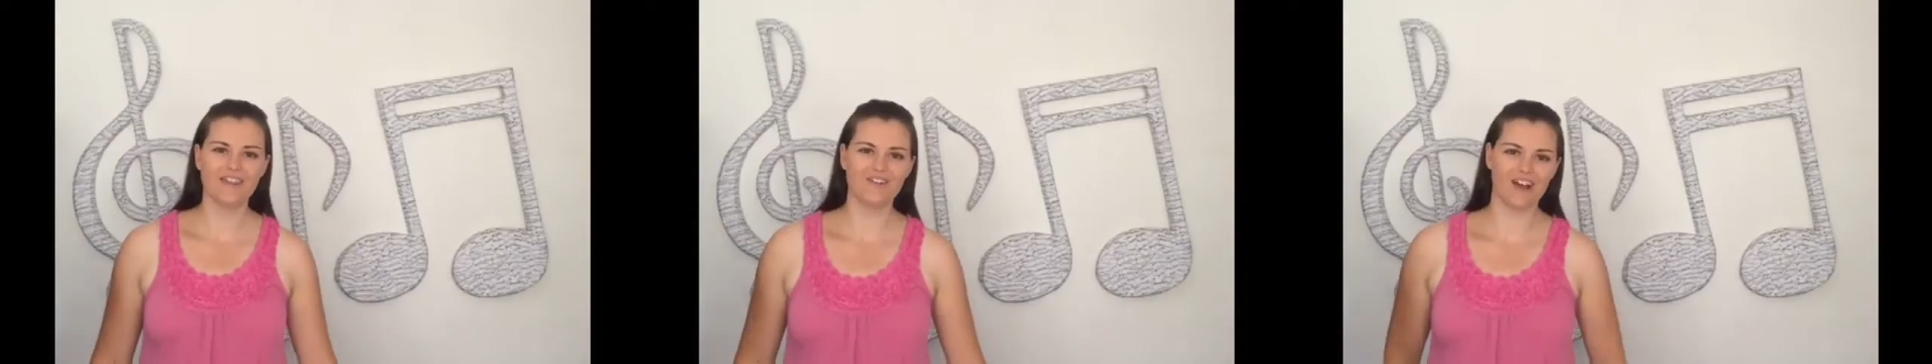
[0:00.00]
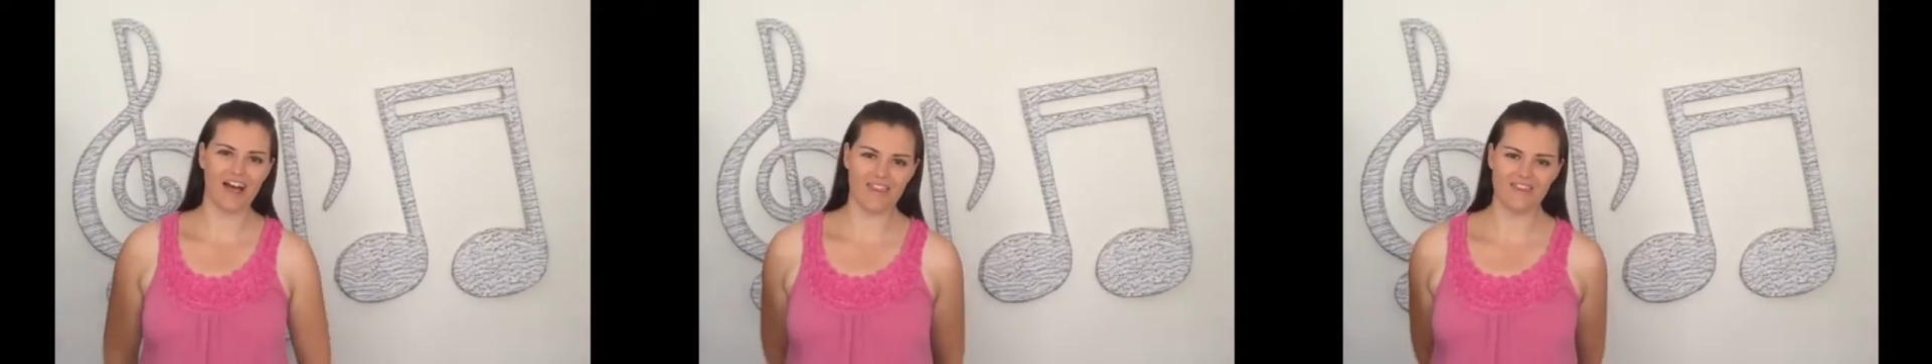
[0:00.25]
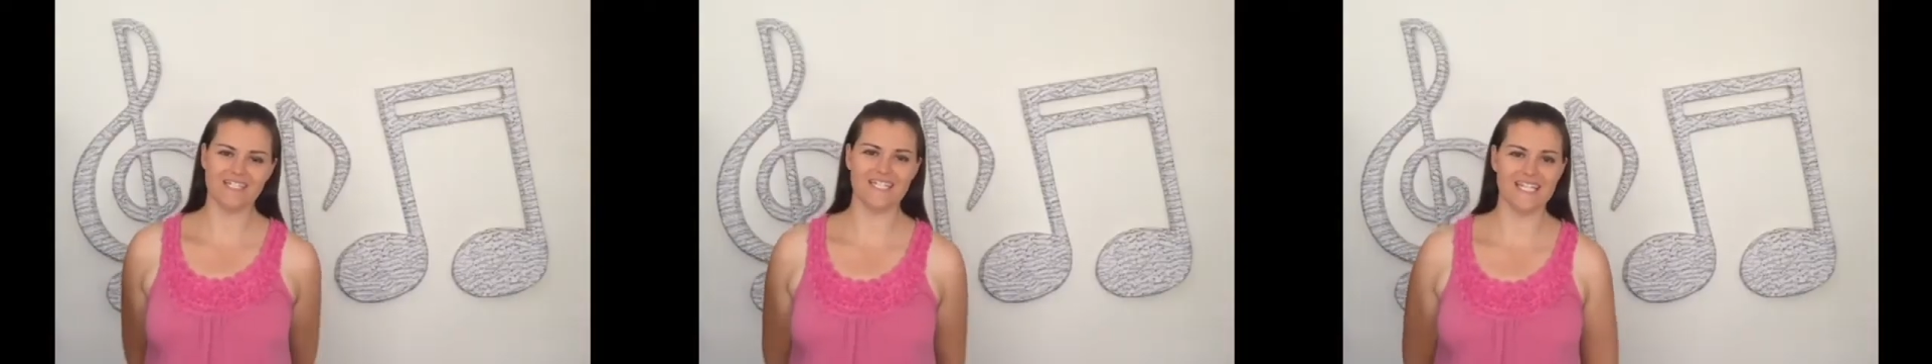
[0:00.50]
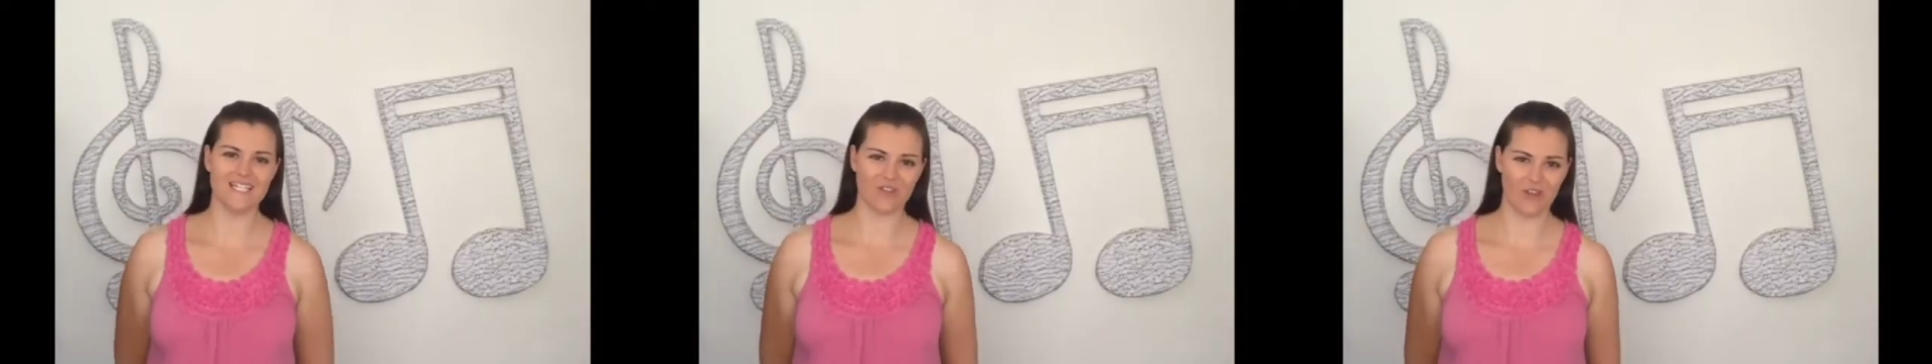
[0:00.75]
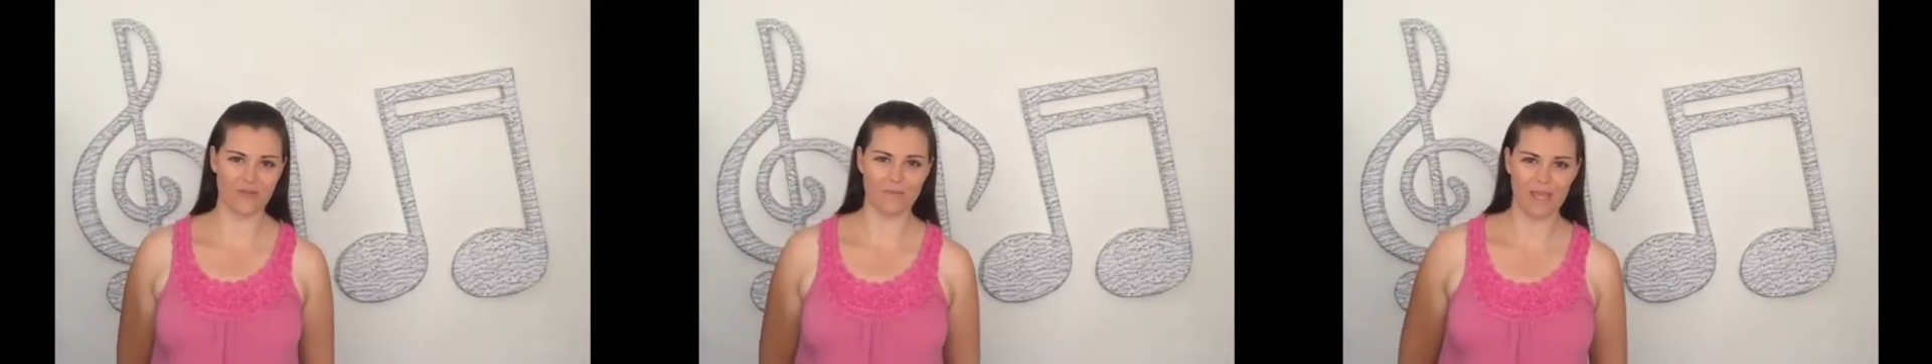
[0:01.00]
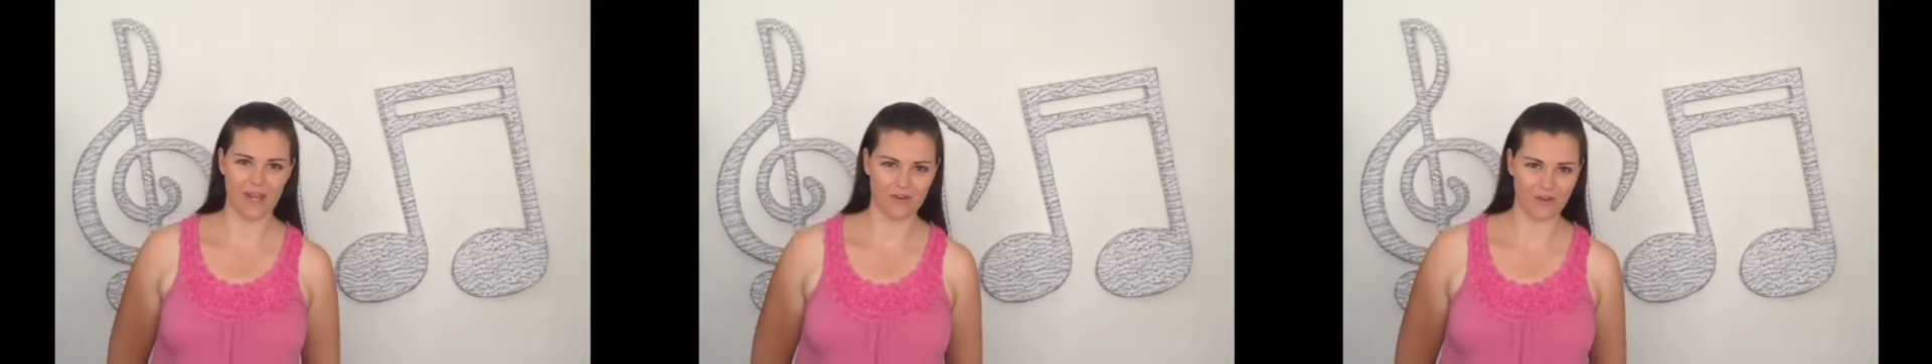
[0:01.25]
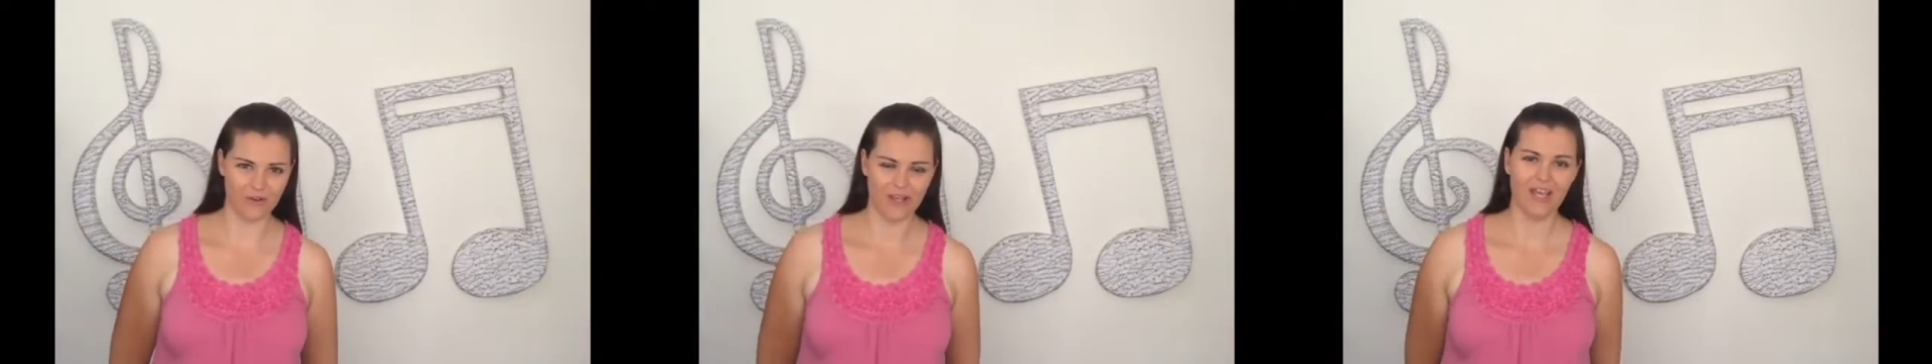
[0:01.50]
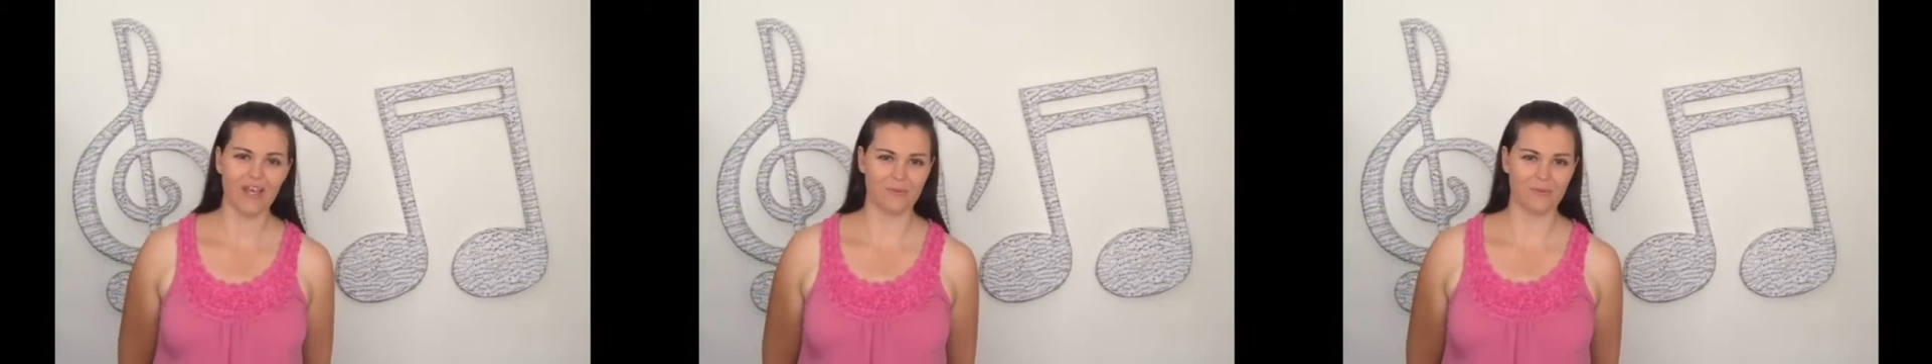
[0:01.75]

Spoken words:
There are other Ds on the piano,